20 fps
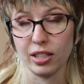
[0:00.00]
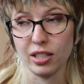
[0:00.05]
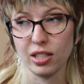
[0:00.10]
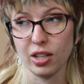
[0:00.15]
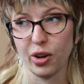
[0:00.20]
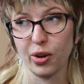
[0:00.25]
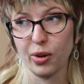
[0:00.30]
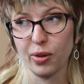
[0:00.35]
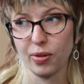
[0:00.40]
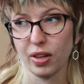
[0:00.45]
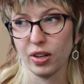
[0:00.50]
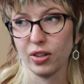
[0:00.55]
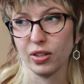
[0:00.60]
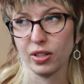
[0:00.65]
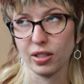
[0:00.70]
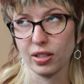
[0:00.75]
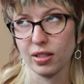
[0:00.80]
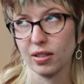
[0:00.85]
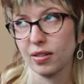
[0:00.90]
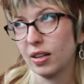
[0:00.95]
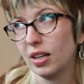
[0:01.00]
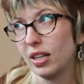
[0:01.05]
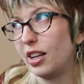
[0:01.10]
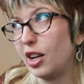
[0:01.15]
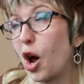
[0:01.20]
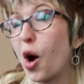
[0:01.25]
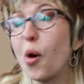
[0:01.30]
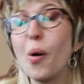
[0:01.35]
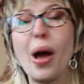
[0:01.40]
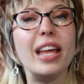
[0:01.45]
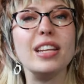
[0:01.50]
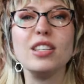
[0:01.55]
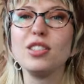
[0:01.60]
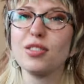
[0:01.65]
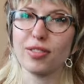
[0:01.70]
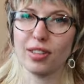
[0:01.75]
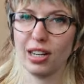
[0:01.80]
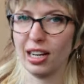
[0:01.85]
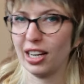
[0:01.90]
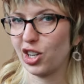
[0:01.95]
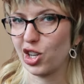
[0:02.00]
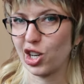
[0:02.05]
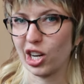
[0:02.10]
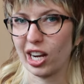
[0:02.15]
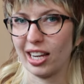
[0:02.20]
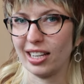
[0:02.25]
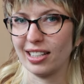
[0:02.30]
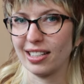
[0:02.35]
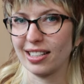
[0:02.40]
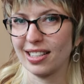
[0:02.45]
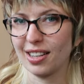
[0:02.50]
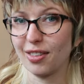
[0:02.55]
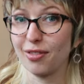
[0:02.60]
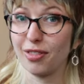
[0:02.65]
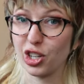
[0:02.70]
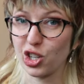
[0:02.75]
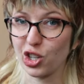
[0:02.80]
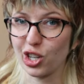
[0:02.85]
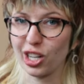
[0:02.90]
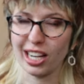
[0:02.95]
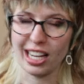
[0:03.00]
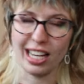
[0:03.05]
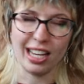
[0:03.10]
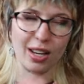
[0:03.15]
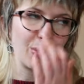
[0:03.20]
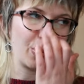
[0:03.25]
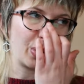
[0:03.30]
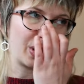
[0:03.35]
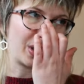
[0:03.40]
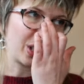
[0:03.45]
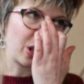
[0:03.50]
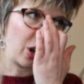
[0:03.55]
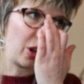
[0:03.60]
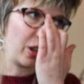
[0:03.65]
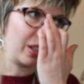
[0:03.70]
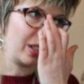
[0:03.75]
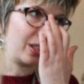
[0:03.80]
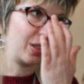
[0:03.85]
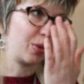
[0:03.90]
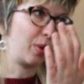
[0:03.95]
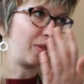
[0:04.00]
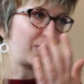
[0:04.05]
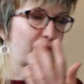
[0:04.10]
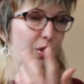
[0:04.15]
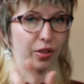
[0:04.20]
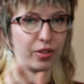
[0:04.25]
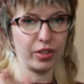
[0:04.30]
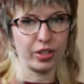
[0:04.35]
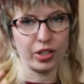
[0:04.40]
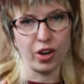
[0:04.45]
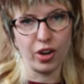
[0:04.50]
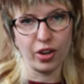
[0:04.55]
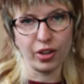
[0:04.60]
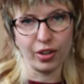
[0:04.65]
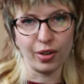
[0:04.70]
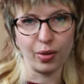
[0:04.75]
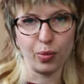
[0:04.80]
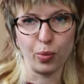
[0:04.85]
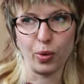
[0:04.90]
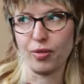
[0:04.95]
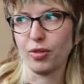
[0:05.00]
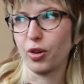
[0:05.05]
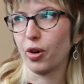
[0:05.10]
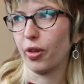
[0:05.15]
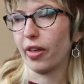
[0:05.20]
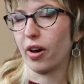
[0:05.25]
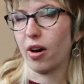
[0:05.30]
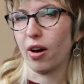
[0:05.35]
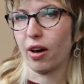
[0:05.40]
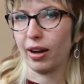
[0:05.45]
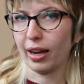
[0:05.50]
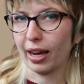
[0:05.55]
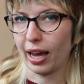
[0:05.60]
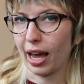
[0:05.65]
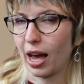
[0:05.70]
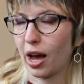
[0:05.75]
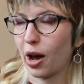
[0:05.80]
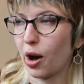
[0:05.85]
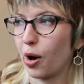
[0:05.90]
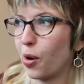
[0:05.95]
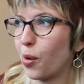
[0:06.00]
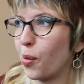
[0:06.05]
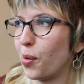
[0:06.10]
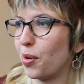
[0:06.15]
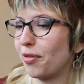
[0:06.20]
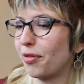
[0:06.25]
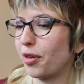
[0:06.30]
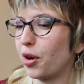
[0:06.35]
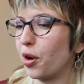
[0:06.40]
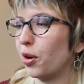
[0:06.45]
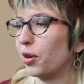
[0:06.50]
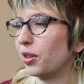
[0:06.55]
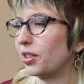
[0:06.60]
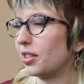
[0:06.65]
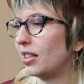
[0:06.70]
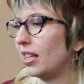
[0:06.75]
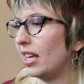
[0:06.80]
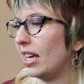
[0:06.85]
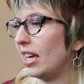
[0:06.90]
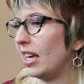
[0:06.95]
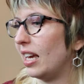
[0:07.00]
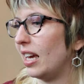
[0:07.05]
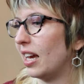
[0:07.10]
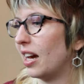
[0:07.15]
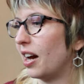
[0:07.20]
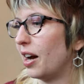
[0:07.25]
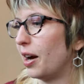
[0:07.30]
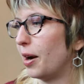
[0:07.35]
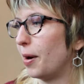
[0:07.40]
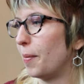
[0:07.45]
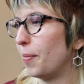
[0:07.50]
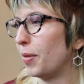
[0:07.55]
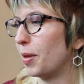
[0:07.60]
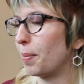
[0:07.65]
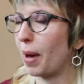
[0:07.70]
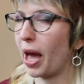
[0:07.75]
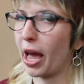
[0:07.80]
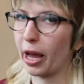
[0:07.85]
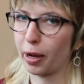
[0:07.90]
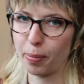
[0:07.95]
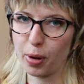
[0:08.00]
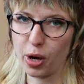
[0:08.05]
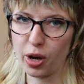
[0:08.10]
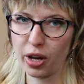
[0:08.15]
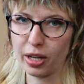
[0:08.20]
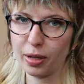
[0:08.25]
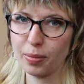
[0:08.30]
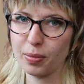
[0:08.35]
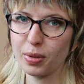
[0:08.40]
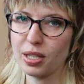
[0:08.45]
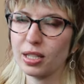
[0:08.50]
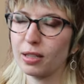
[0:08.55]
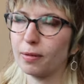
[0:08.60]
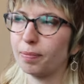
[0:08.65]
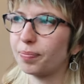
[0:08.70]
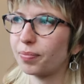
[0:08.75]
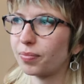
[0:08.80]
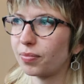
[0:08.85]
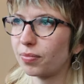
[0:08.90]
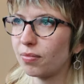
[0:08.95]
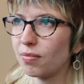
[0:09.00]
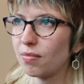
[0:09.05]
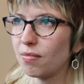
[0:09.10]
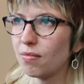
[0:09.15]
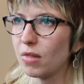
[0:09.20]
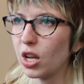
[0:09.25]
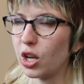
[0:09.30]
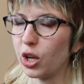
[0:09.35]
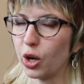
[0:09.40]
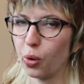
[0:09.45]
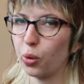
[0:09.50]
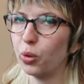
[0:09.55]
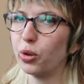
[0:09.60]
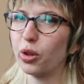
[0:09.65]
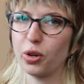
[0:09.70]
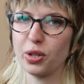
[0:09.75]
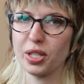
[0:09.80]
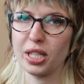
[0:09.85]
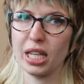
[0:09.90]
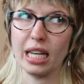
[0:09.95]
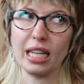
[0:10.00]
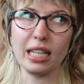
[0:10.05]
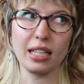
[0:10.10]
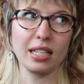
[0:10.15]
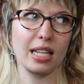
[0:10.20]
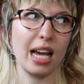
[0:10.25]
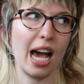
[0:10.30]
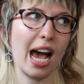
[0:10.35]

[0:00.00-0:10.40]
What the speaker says: So there's no end of cliches visually with Scotland. We've got the tartan, we've got the Highland cow, we've got the bagpipes, you know, all those things.